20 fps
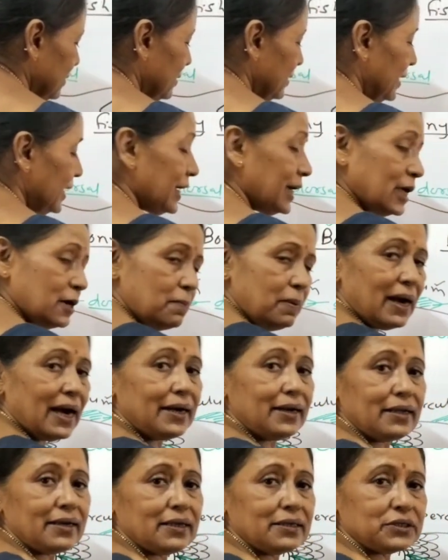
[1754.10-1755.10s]
air
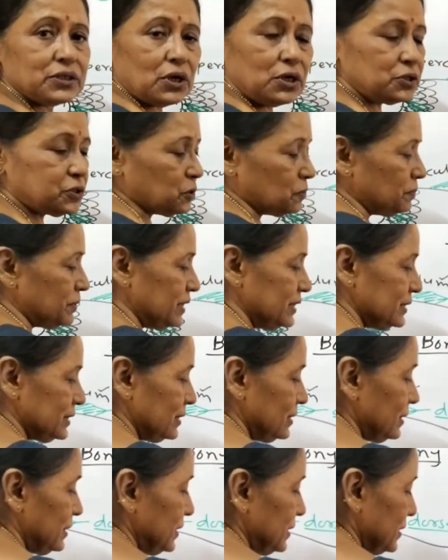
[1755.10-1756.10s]
bladder is also
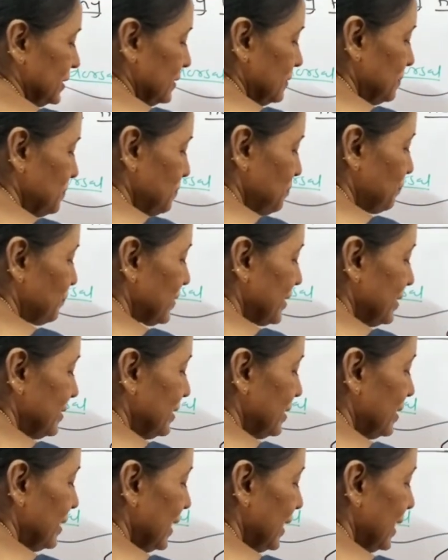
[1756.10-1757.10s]
present here.
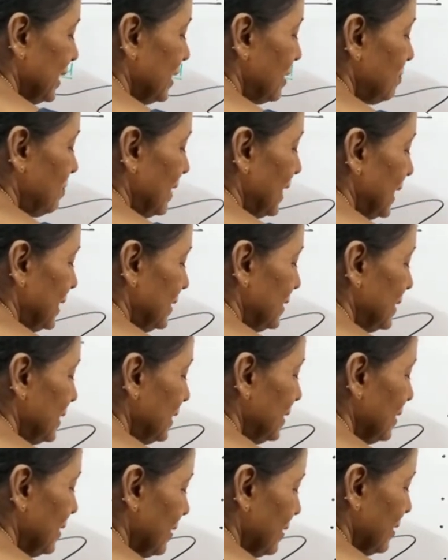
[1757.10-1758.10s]
The air bladder,
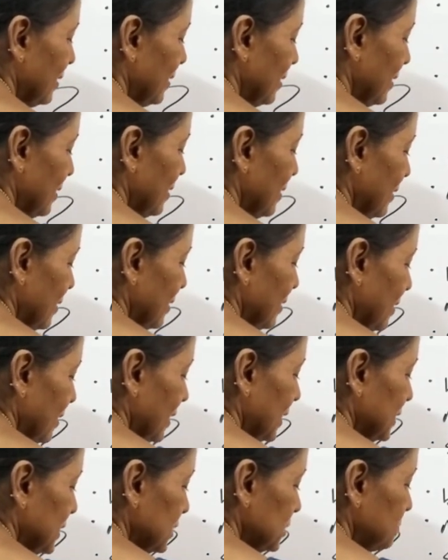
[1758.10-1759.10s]

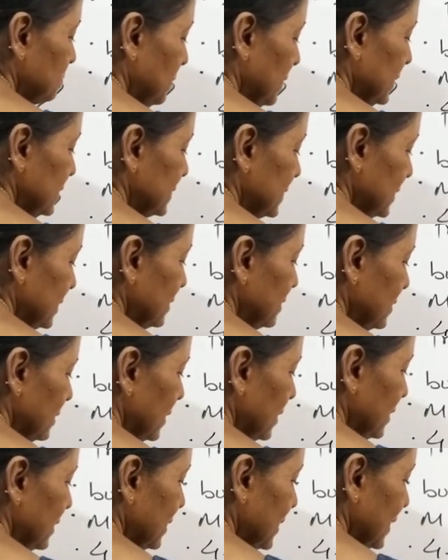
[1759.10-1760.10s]
it is present
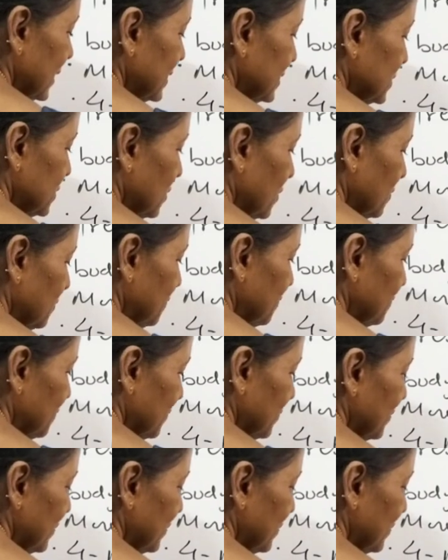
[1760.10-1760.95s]
in case of